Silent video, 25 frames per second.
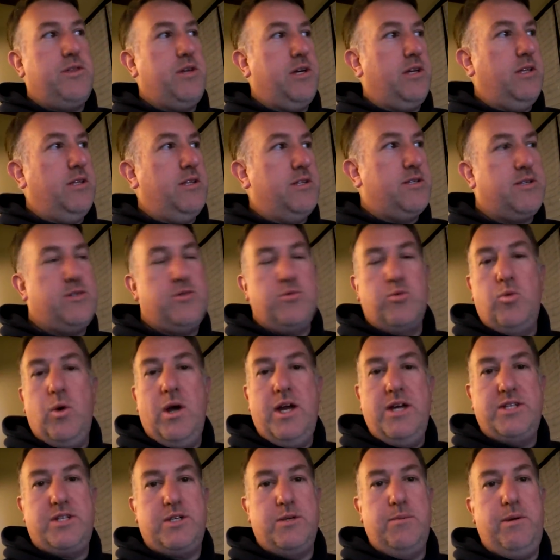thing that's
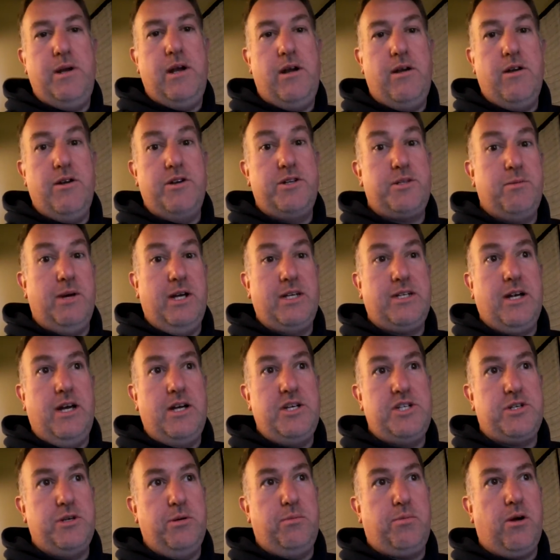way superior to my
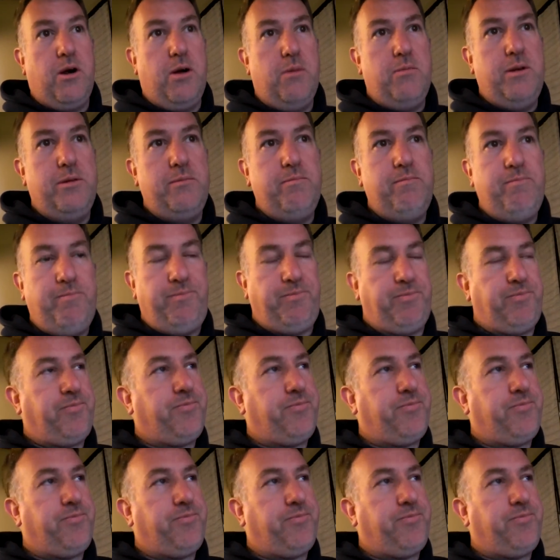Taisha apartment.